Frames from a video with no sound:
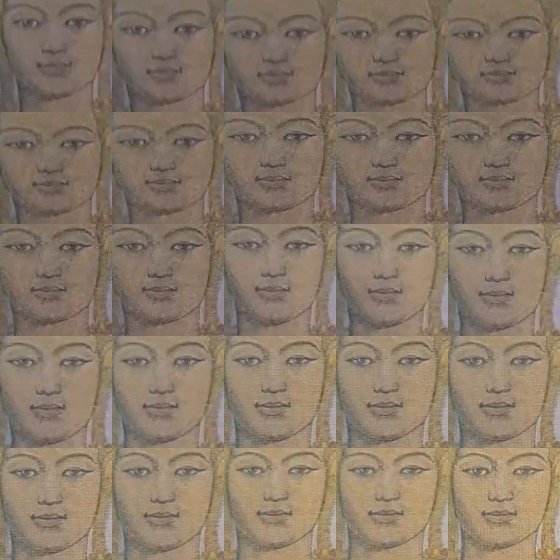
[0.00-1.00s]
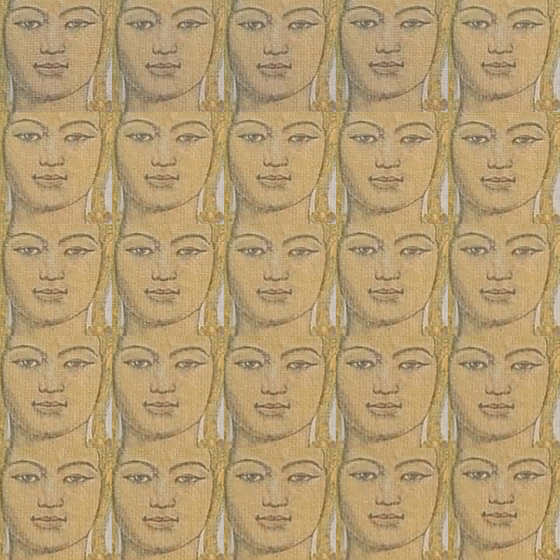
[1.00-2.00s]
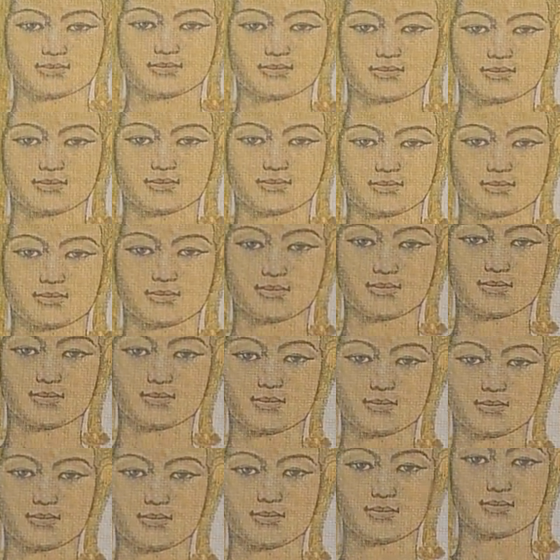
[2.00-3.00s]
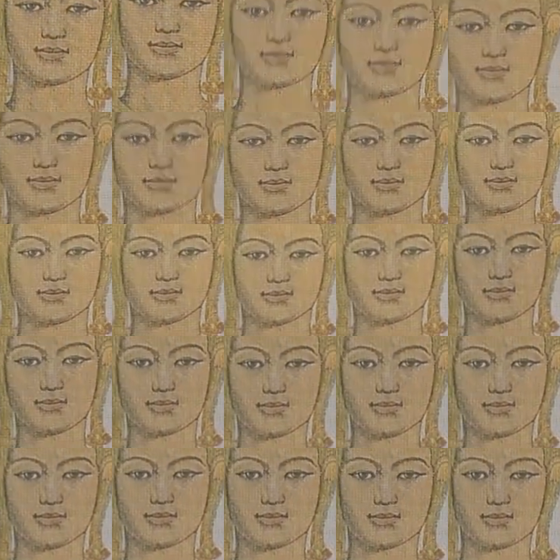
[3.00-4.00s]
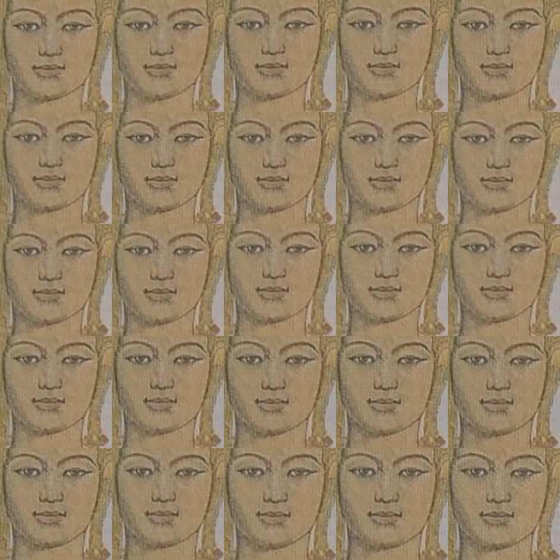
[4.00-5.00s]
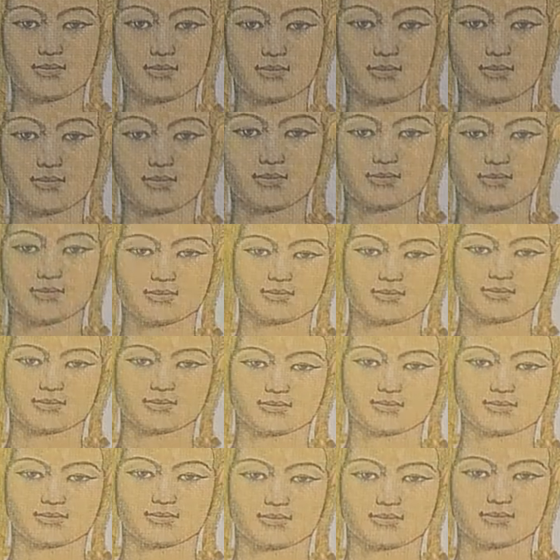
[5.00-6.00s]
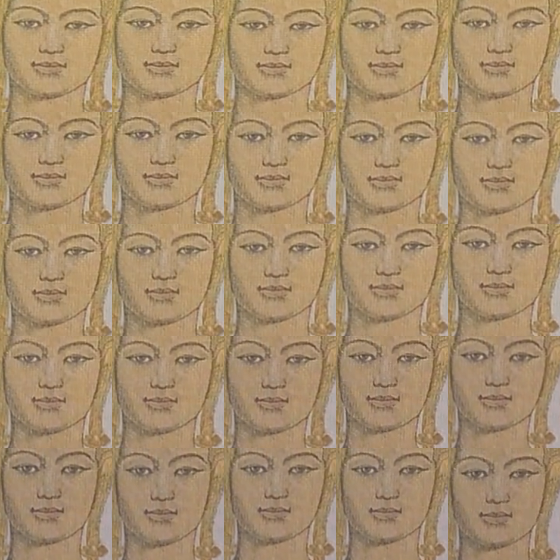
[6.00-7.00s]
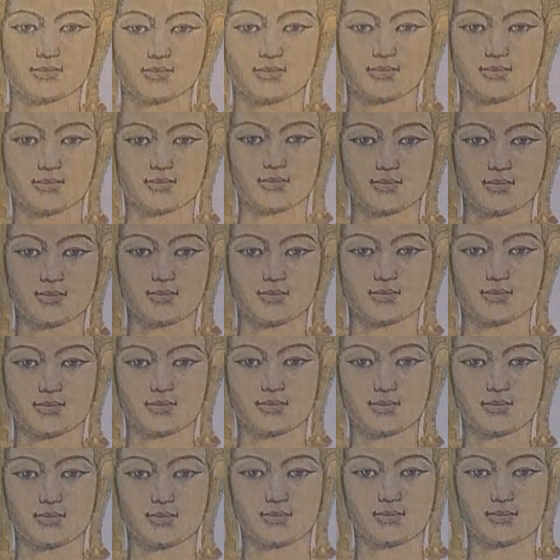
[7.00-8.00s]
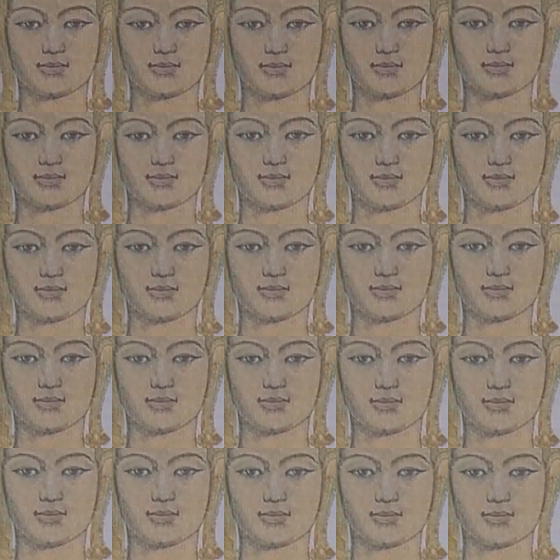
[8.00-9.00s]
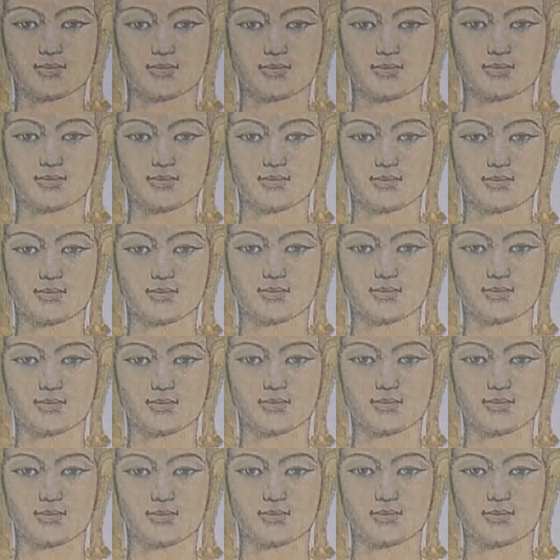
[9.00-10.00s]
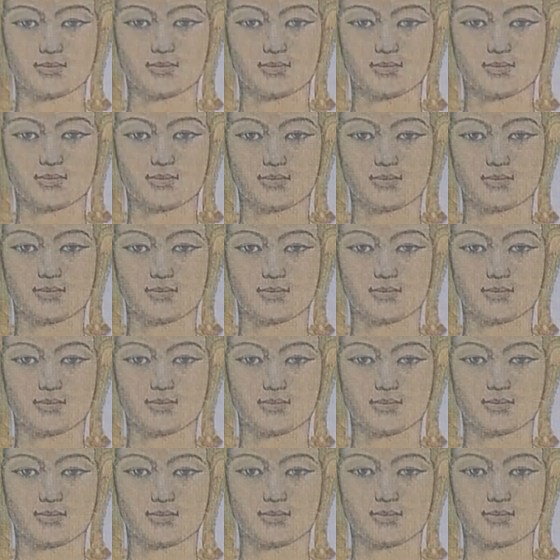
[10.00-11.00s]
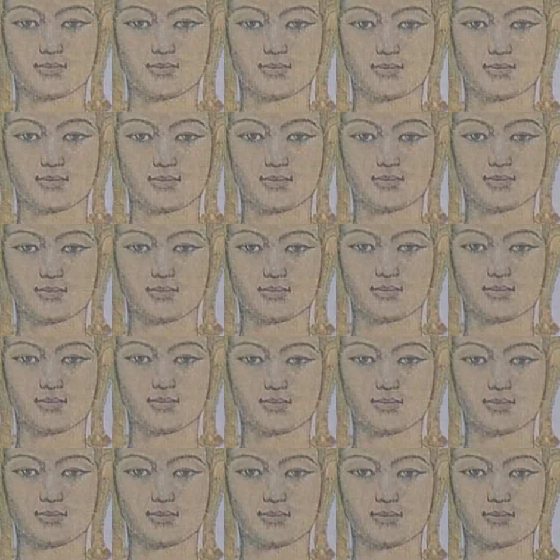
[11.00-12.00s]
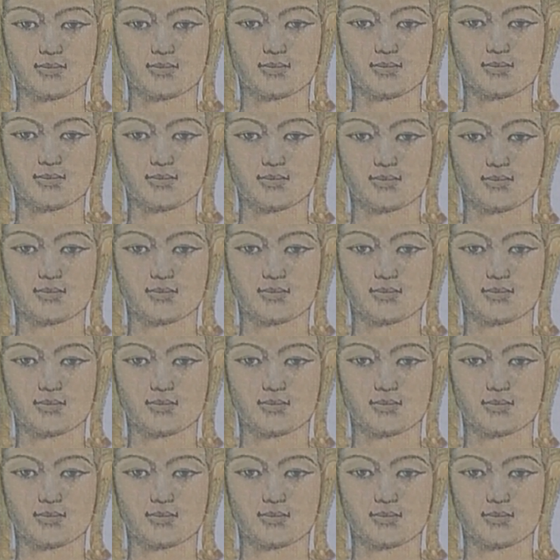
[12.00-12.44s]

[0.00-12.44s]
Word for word: looks like it just has the one fold. So this one's probably at least 40 $50 just in my one and you get differences in the Lao, is that the Lao?